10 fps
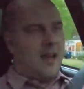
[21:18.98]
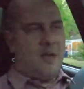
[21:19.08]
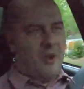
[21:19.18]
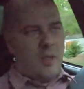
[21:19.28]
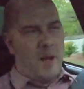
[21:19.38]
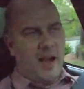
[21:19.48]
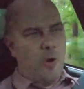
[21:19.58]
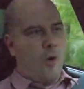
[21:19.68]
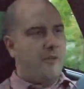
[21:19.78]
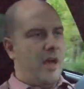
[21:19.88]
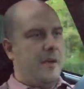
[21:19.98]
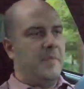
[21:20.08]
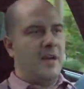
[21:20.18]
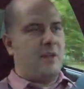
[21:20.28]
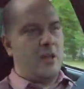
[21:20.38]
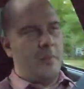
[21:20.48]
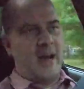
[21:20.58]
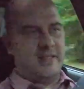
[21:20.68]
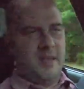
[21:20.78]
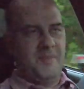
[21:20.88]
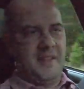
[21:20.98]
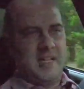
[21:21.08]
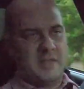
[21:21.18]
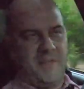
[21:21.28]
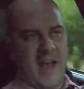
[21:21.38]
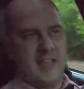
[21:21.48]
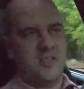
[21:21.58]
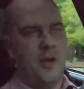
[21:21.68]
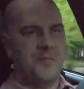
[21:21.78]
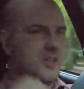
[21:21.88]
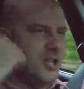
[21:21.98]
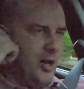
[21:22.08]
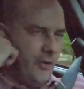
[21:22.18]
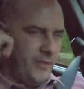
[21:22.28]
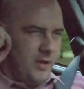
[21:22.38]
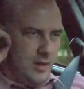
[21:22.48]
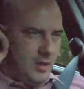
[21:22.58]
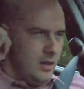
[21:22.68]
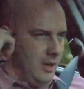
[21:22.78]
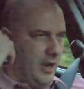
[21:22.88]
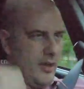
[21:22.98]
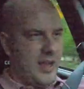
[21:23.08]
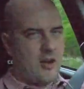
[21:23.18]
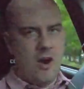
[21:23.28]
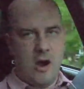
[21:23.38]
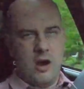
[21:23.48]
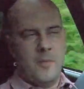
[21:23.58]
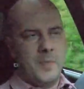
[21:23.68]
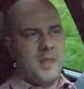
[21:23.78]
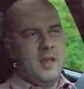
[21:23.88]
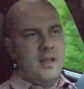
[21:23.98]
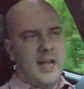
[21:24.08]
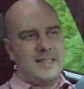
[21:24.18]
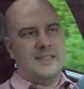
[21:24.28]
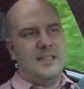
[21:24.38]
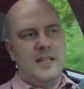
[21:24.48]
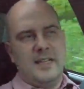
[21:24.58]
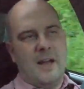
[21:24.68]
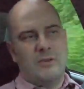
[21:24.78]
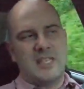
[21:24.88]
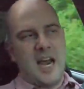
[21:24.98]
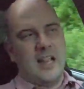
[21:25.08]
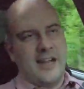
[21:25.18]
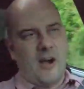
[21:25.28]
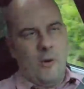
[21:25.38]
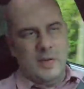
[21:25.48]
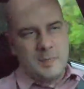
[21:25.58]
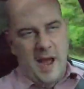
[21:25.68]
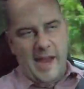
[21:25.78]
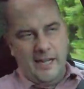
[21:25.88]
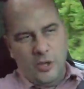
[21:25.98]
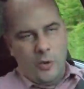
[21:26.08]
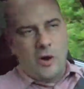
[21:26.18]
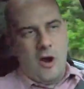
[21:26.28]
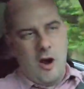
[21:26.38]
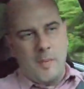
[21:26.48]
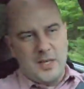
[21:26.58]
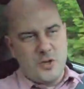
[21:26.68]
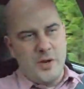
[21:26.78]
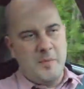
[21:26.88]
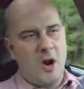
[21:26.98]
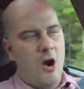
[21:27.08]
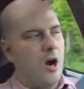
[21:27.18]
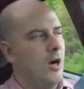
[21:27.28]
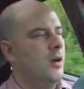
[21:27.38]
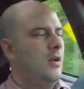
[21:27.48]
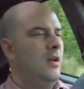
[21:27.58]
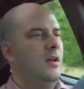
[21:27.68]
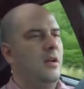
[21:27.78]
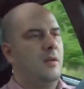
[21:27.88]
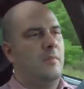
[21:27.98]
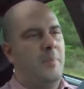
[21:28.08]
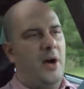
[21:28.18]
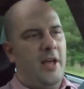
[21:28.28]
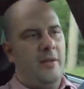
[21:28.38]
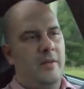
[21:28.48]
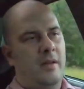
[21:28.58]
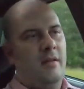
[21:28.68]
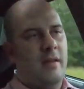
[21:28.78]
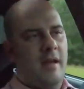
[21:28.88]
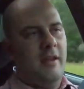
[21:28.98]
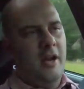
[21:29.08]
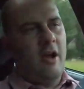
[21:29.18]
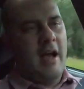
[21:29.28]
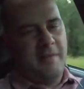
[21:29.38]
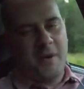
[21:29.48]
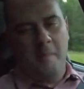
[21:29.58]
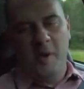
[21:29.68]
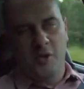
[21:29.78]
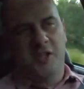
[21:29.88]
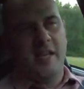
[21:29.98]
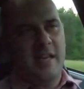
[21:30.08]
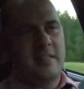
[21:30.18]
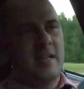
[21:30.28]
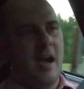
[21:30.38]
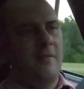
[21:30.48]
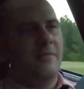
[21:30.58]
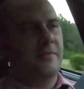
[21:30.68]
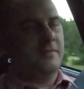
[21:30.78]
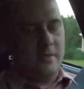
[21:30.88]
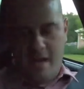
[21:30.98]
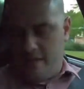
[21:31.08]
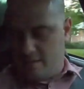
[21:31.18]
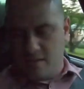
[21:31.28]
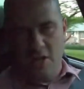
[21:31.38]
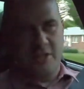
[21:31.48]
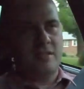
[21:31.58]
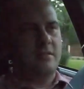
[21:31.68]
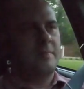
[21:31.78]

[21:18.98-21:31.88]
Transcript: I'd rather buy a Corvette. I'd rather buy something that's fast off the shelf. That car, that was kind of like always my halo car, my dream car. But, after I built this and I've God, this clutch.